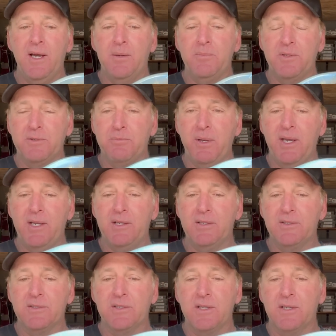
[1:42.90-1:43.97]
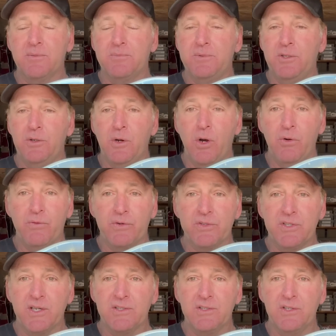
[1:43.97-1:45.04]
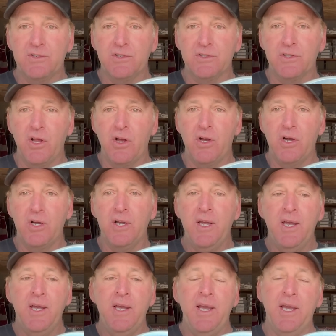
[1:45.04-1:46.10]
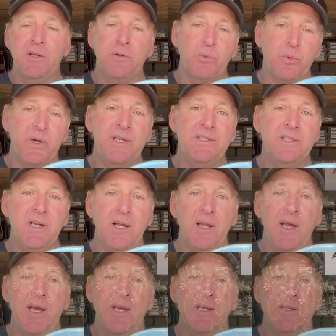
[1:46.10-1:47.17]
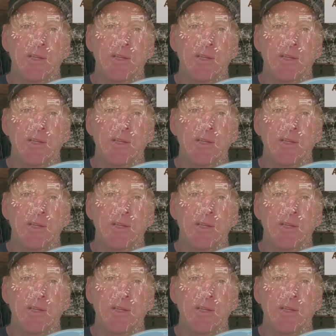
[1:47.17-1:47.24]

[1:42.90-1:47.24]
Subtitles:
This bait is over 6 inches long. And the reason I like